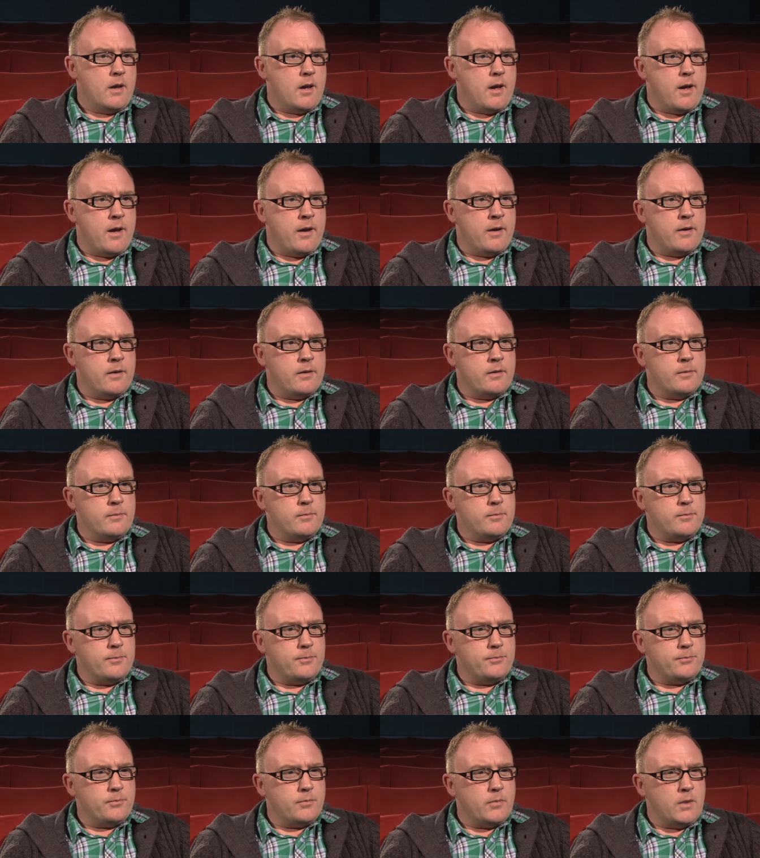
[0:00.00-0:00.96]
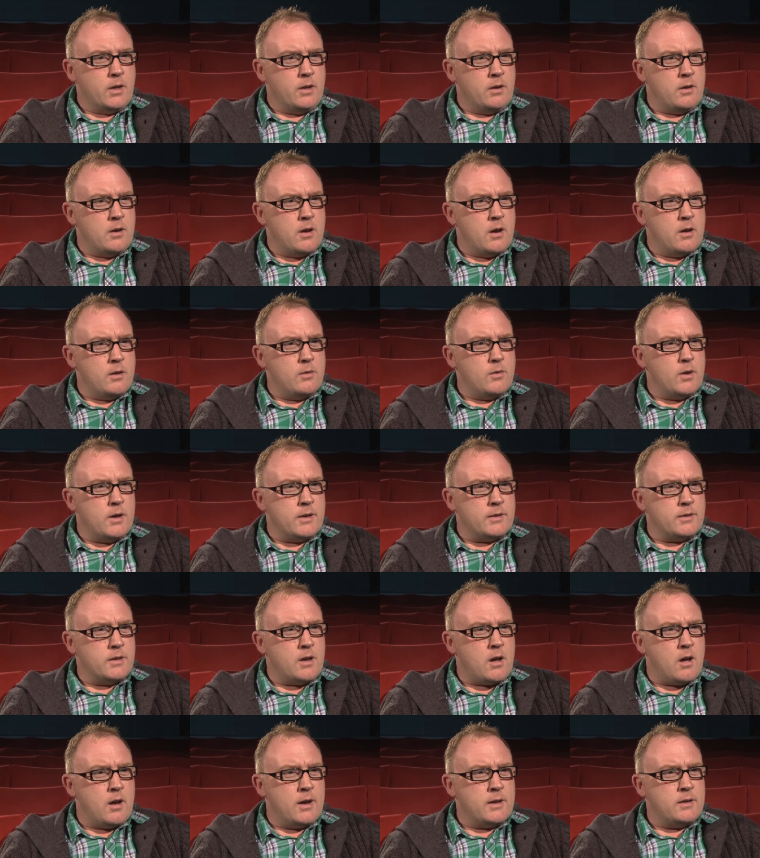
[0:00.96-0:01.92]
um, you know,
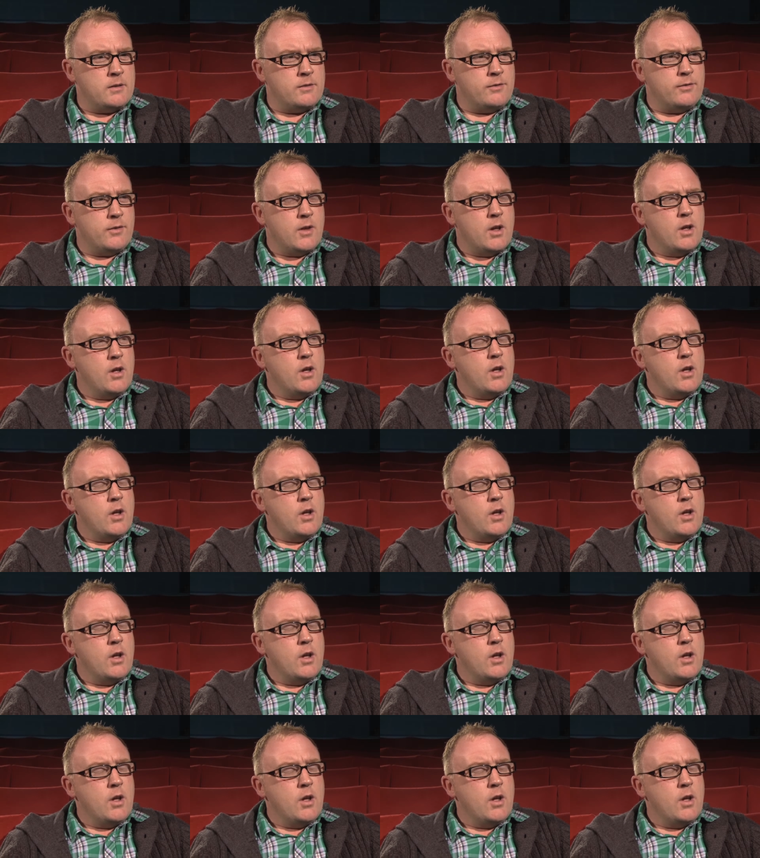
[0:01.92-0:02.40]
and kind of